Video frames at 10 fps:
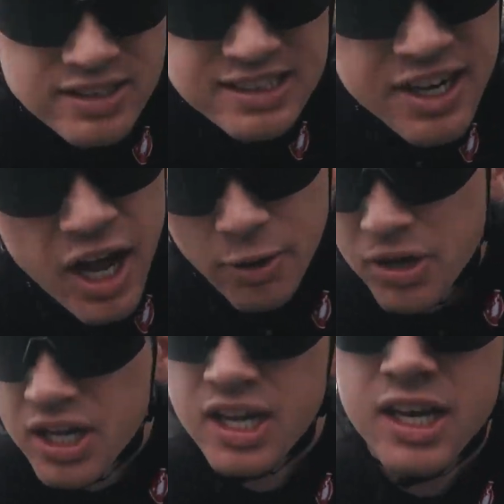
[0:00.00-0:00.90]
honestly don't know.
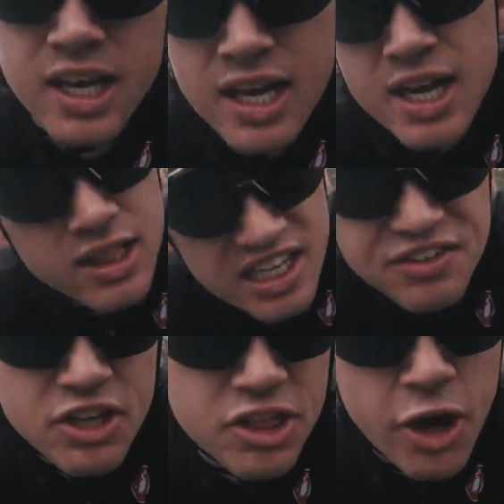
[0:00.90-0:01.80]

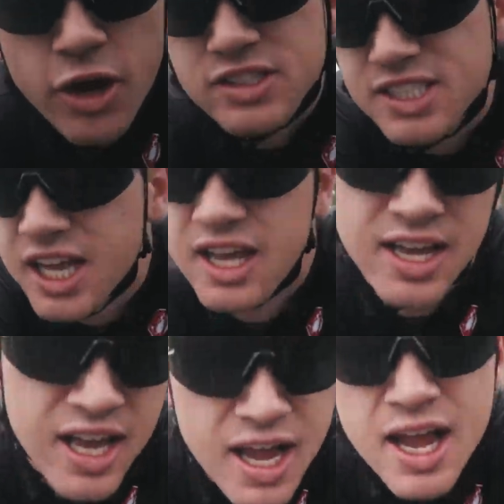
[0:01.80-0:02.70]
Leave your thoughts
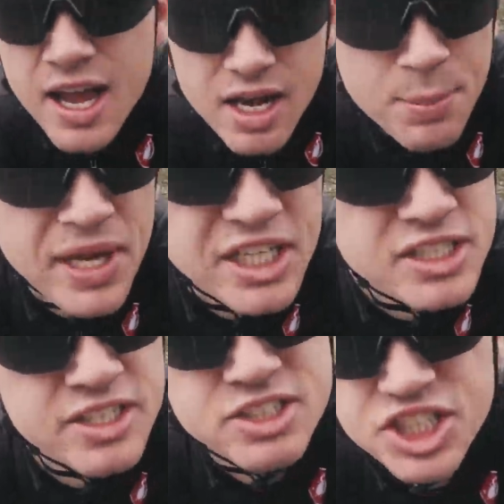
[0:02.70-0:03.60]
and
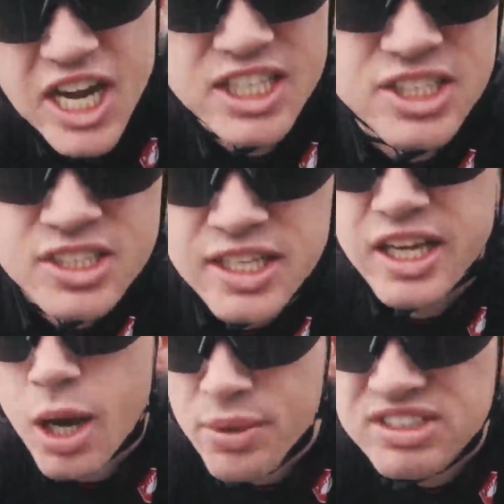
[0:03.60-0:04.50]
opinions and suggestions in
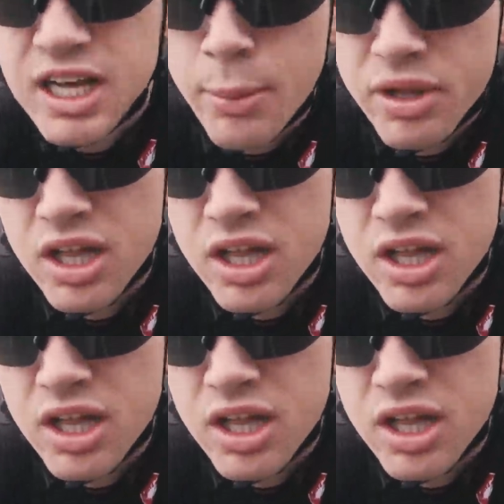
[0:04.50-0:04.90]
the comments down